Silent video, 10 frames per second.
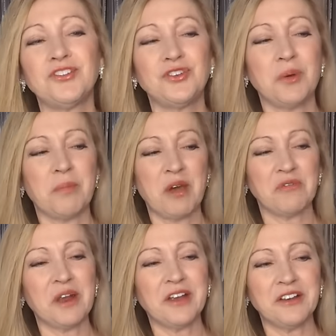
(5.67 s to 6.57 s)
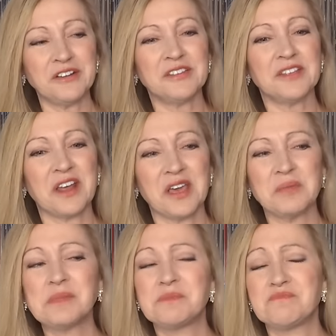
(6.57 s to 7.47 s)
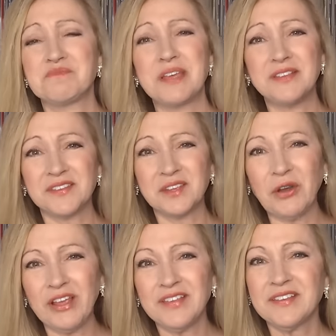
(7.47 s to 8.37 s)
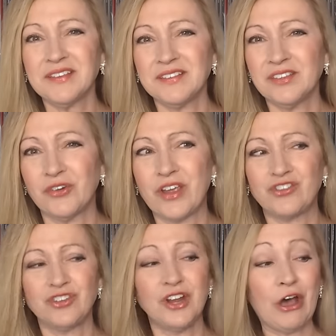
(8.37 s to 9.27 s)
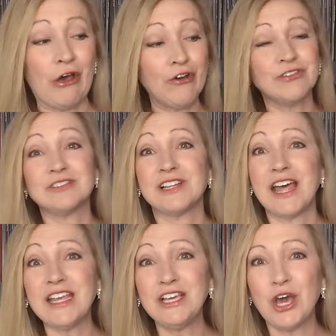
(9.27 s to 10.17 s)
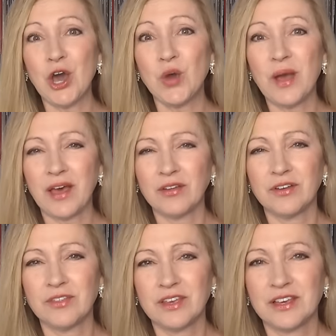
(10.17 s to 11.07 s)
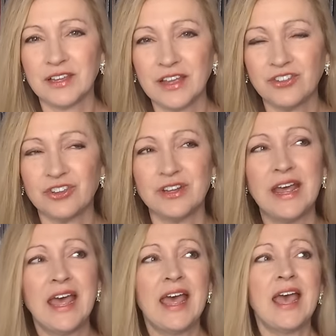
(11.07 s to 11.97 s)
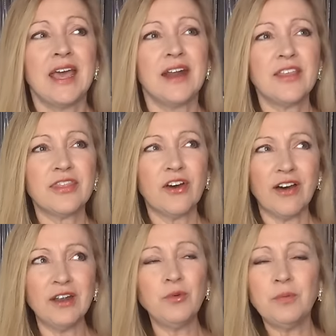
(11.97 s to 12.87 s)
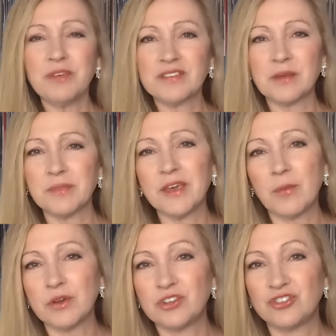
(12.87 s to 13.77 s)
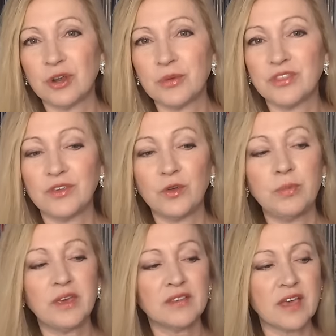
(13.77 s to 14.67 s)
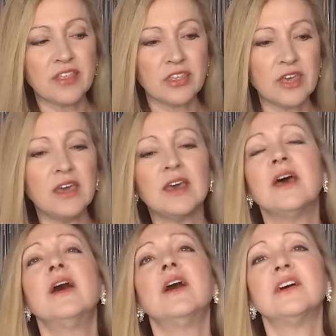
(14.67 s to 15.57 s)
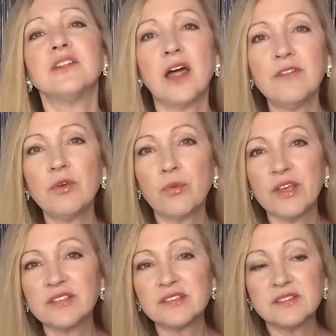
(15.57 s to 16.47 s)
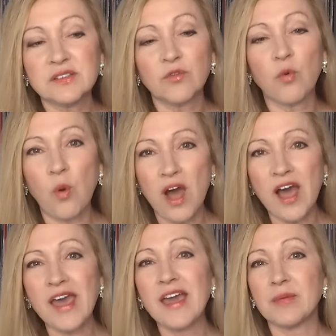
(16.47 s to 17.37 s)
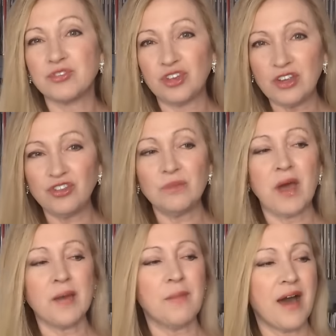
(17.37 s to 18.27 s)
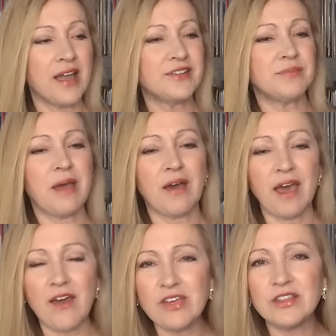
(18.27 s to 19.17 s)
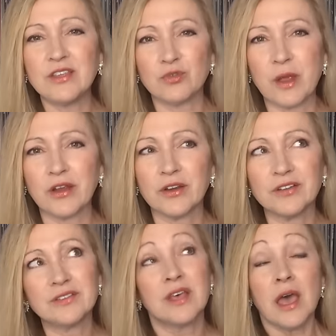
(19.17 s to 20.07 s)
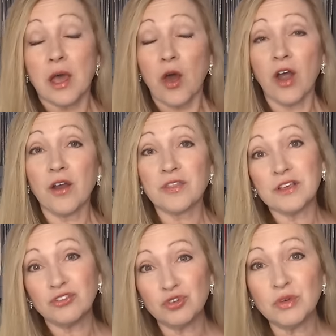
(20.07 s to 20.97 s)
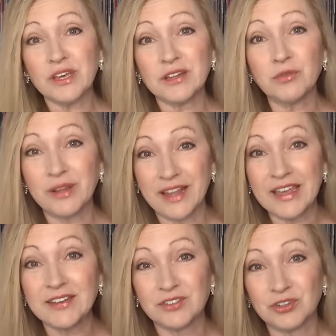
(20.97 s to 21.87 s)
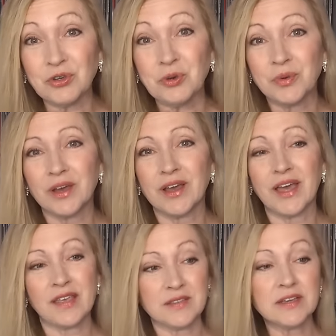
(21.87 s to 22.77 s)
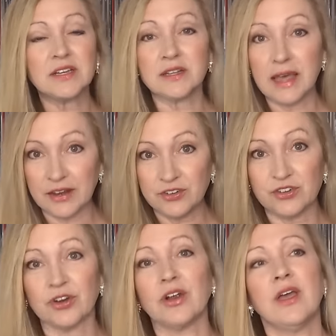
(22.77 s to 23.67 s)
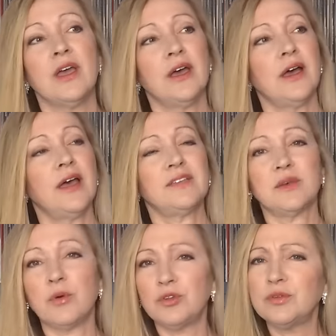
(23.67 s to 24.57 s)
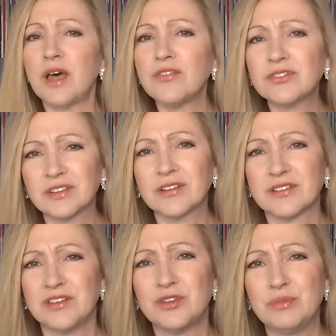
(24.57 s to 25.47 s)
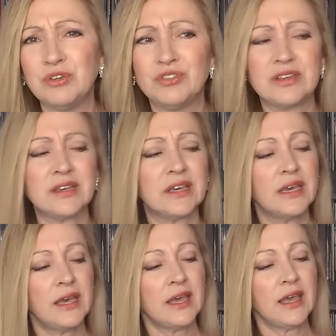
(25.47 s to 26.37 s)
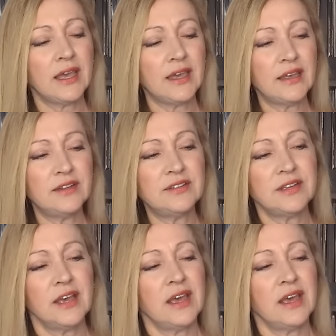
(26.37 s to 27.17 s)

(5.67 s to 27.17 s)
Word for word: to you about records that I'm in serious consideration of letting go out of the collection. And I thought it would be something I want to share with you because I think a lot of the reasons of why I'm changing my mind about having these records are things you can relate to as a collector, as someone who loves to listen to music. And,